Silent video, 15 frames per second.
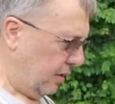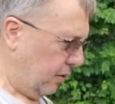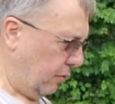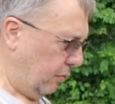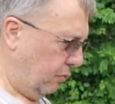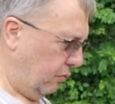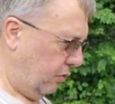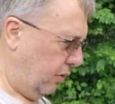
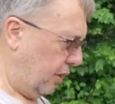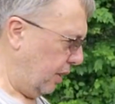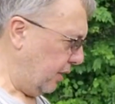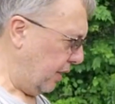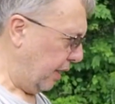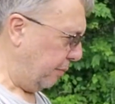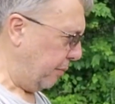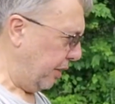So
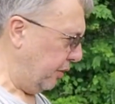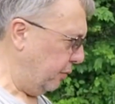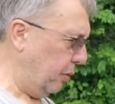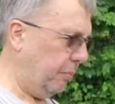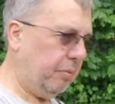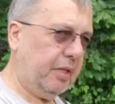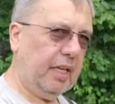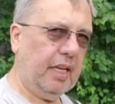just like my
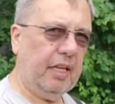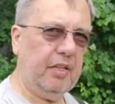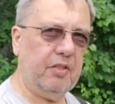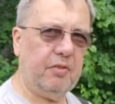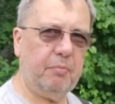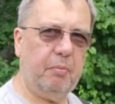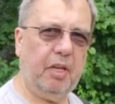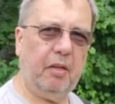sweet
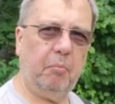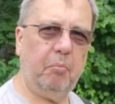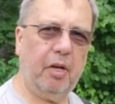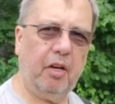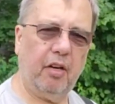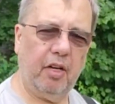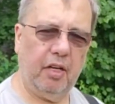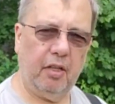potatoes being
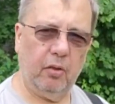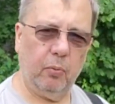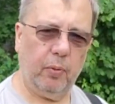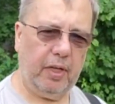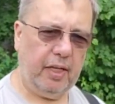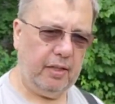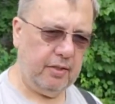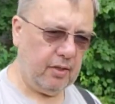buried in the
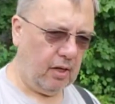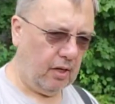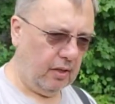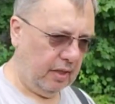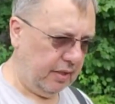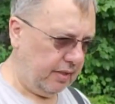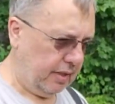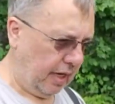weeds
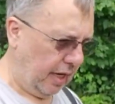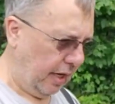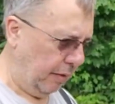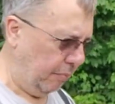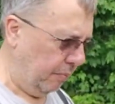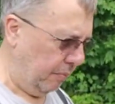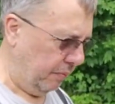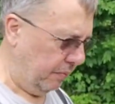all this
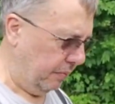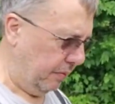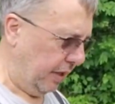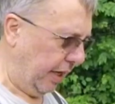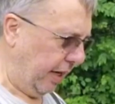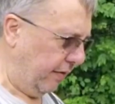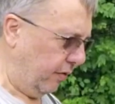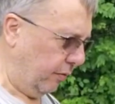time,
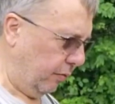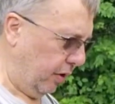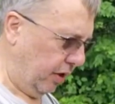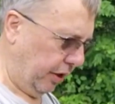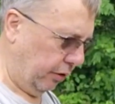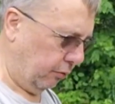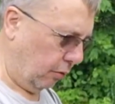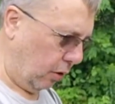they haven't
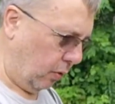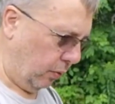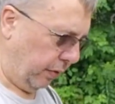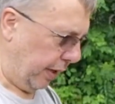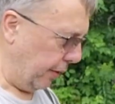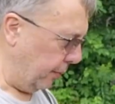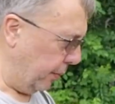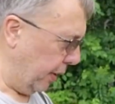really grown
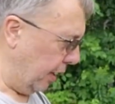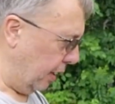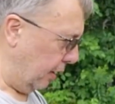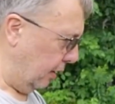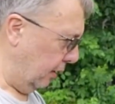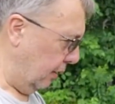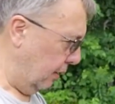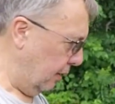that
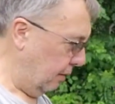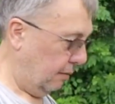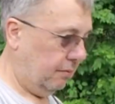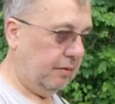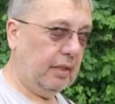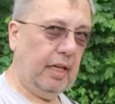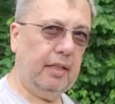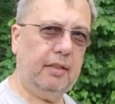well.
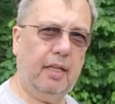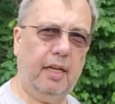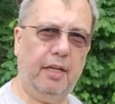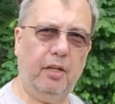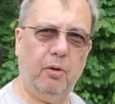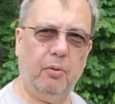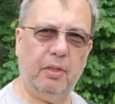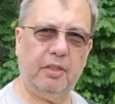Not that
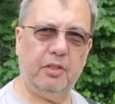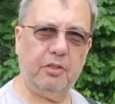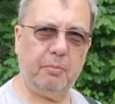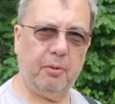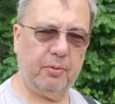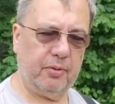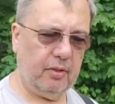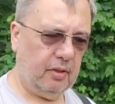I know what they're
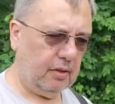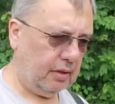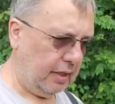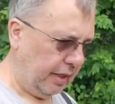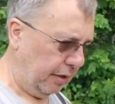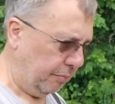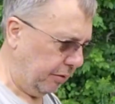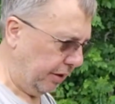supposed to look
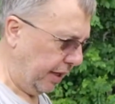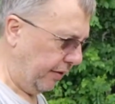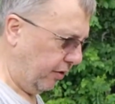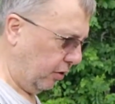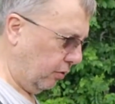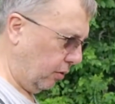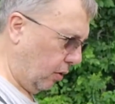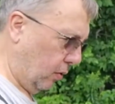like, but they
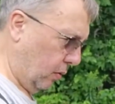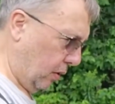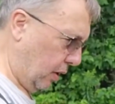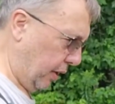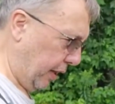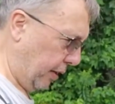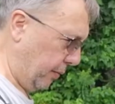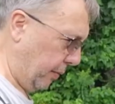haven't grown
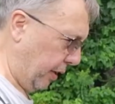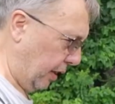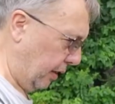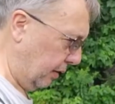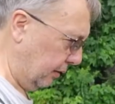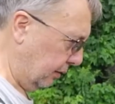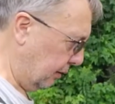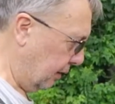all that
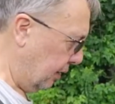well.